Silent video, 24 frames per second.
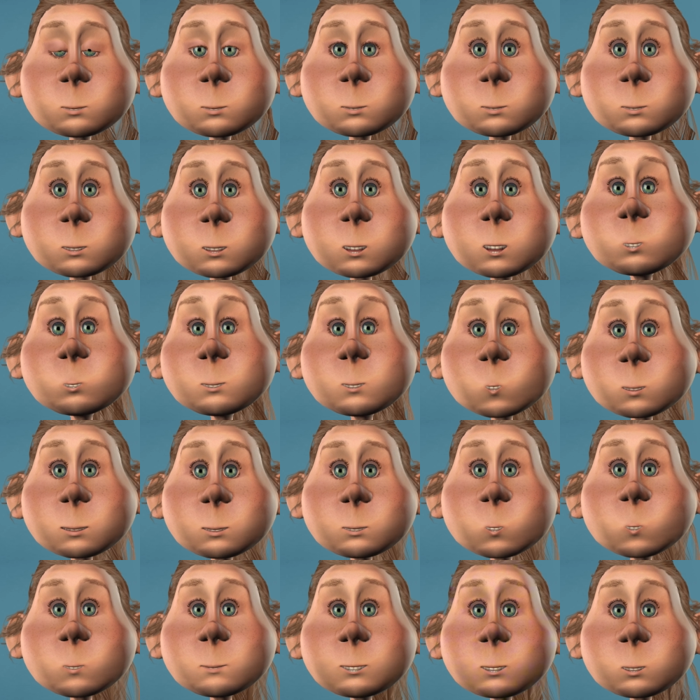Take an
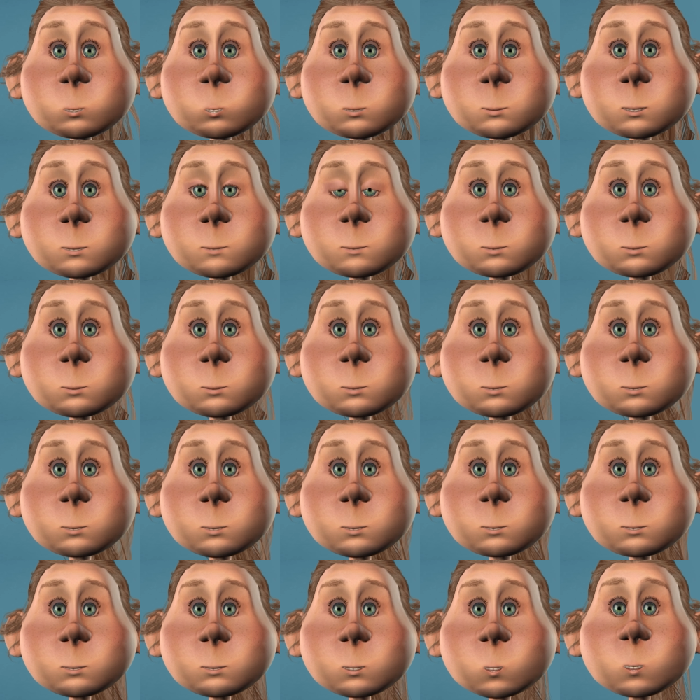adjective,
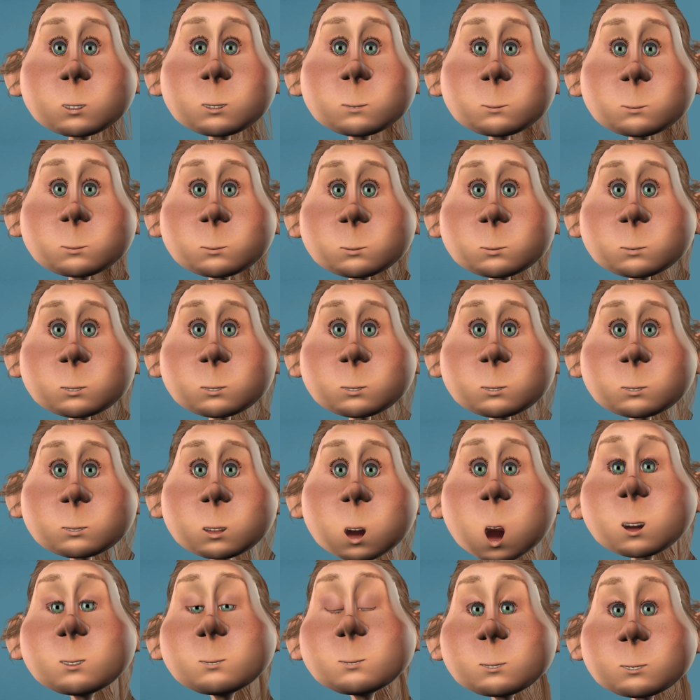like
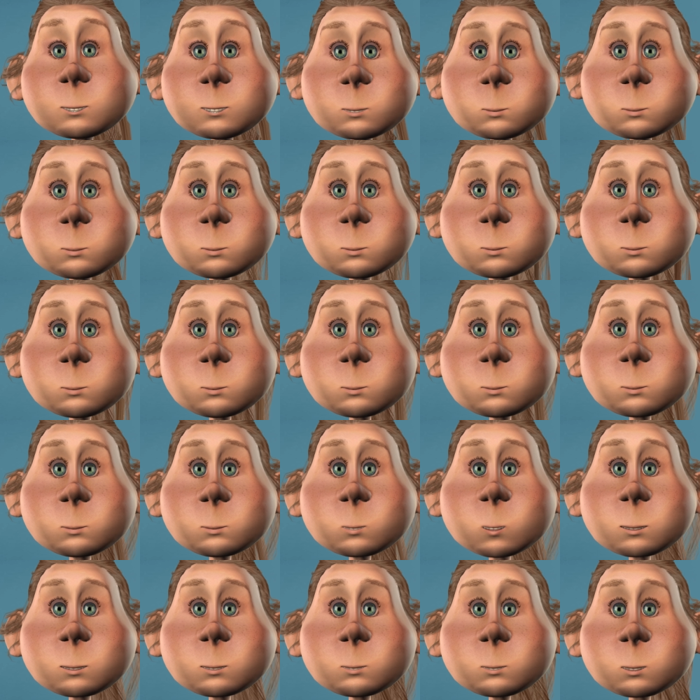cold,
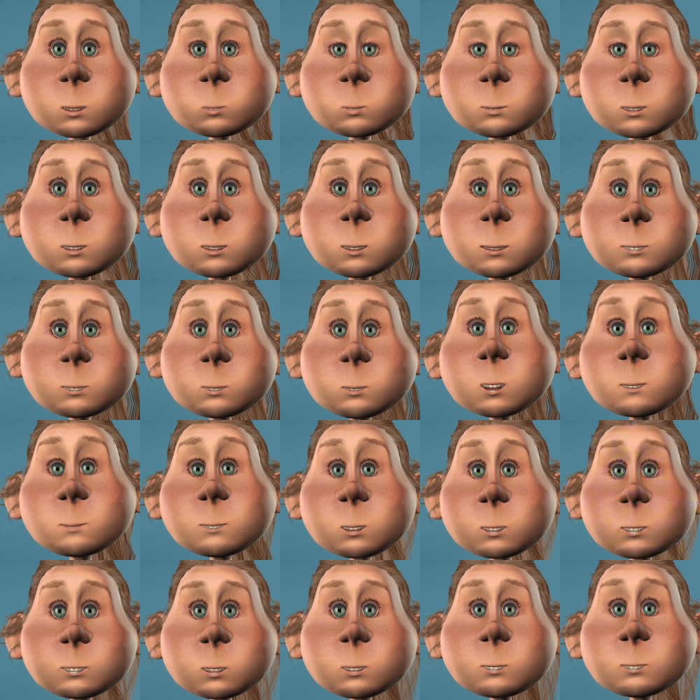and create
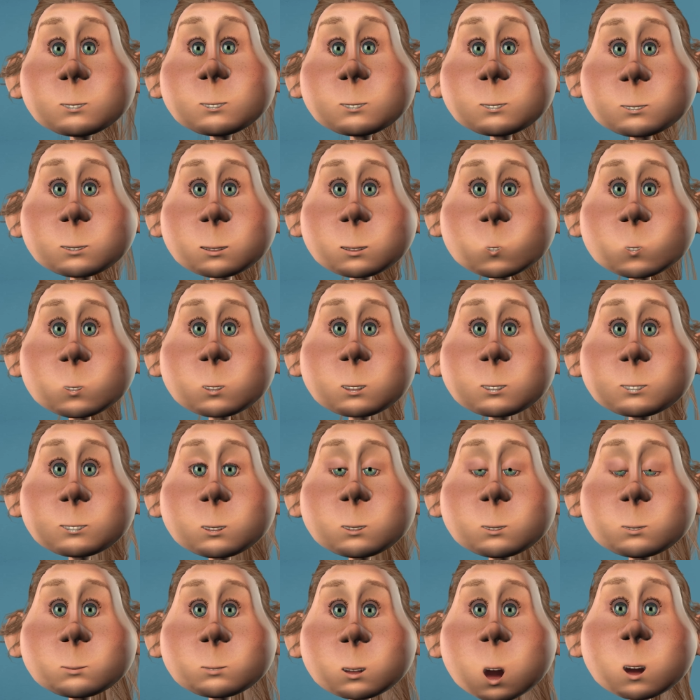sentences
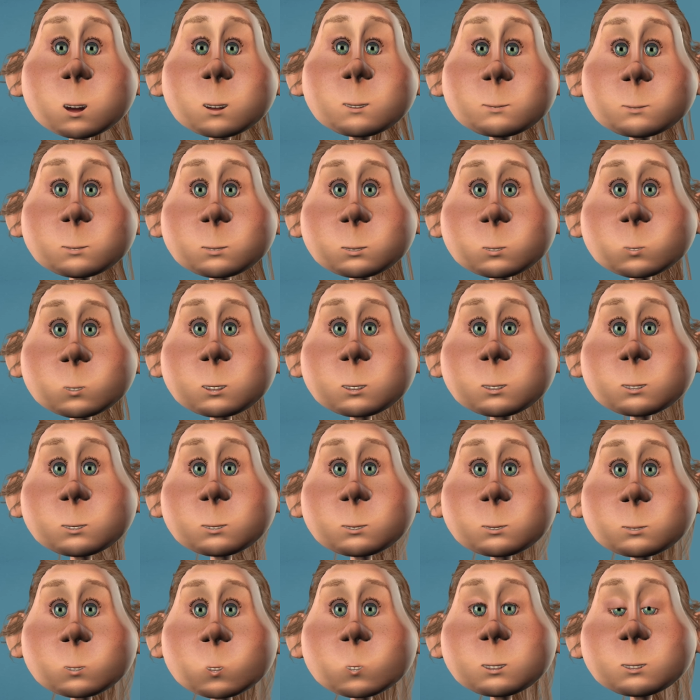using all three
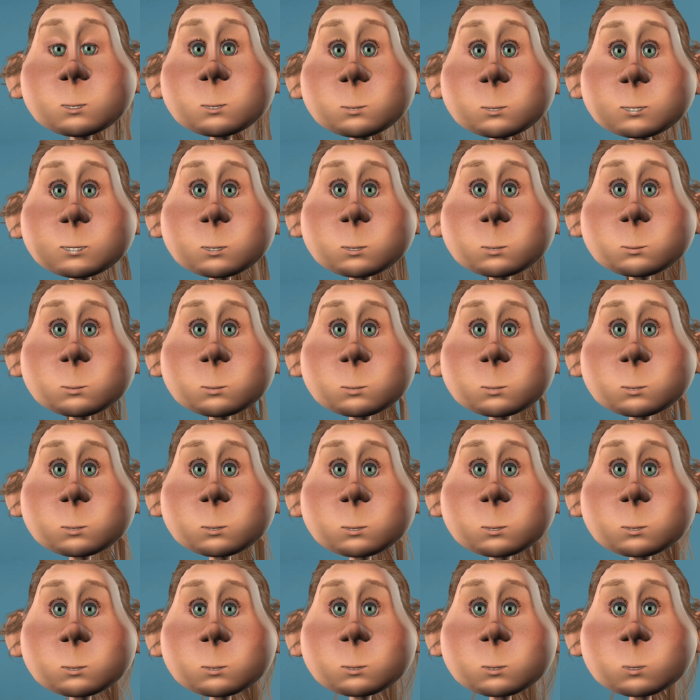degrees.
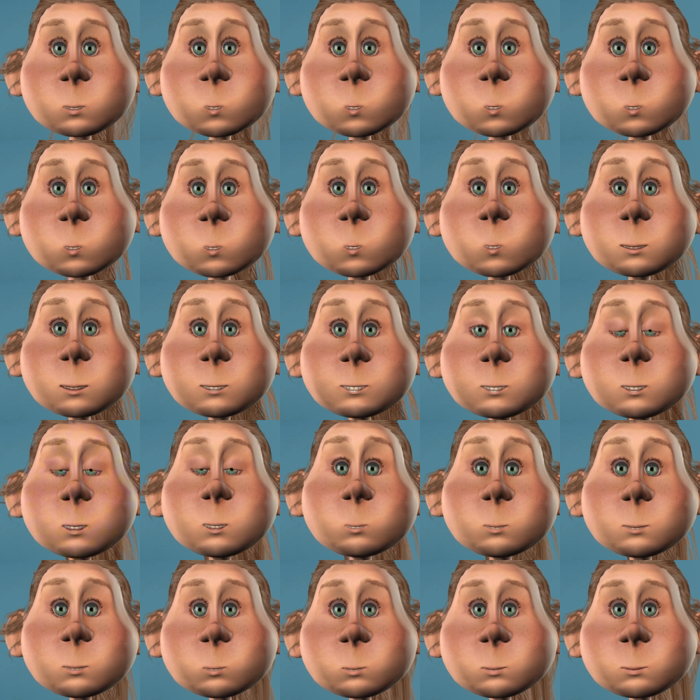For
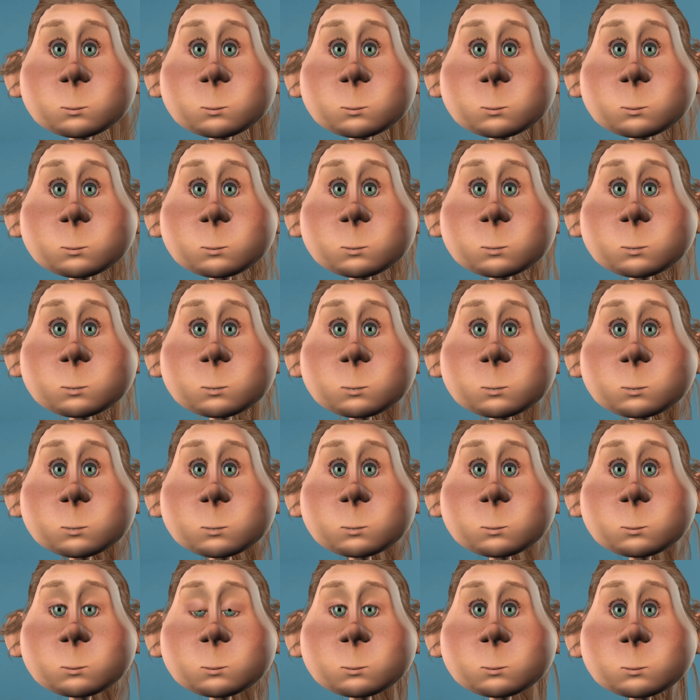example,
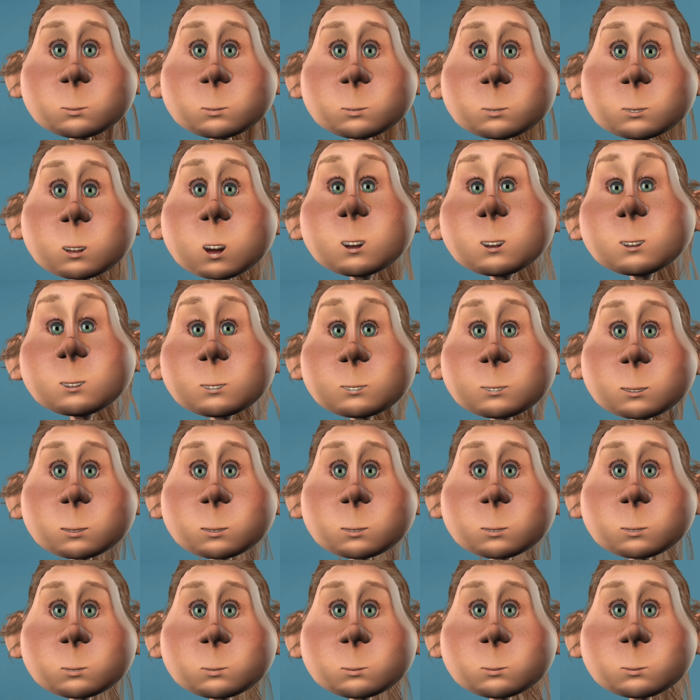
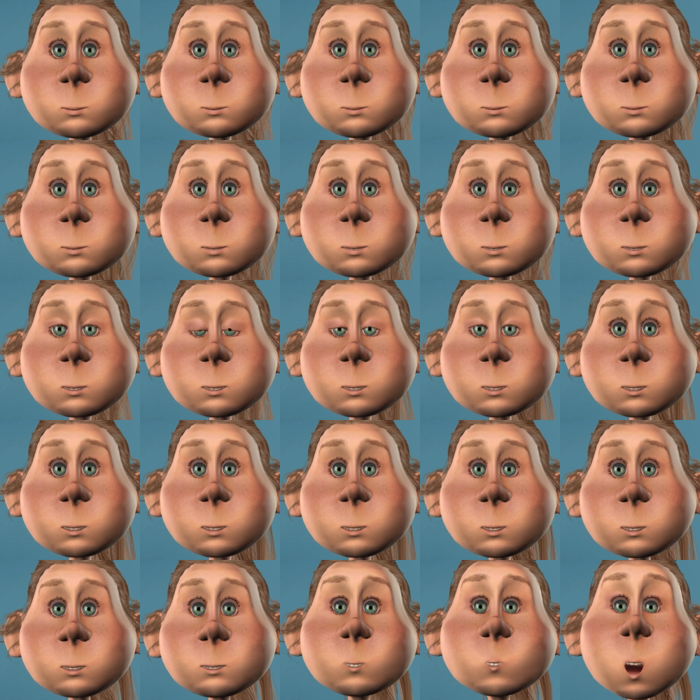positive:
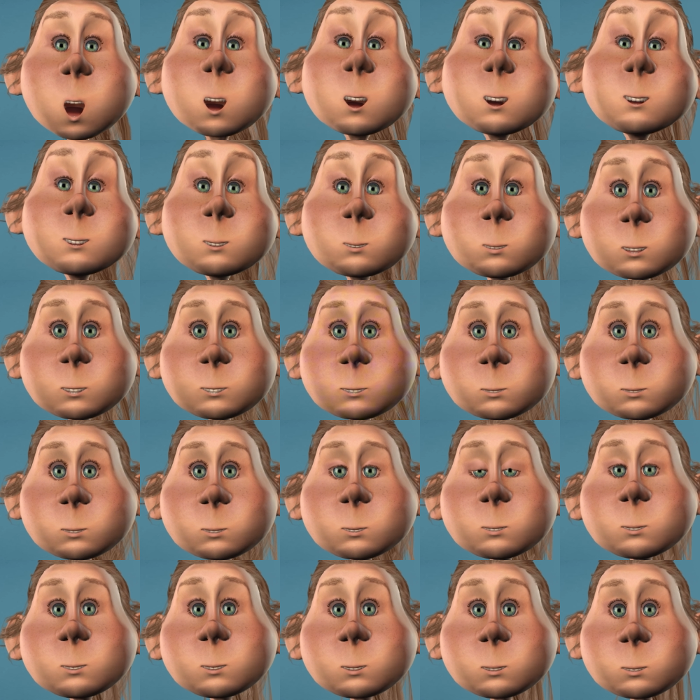the water is
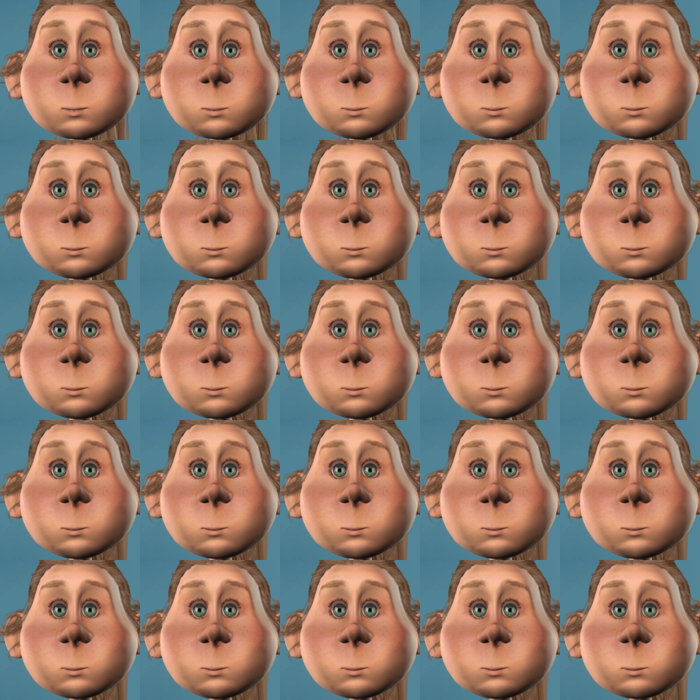cold.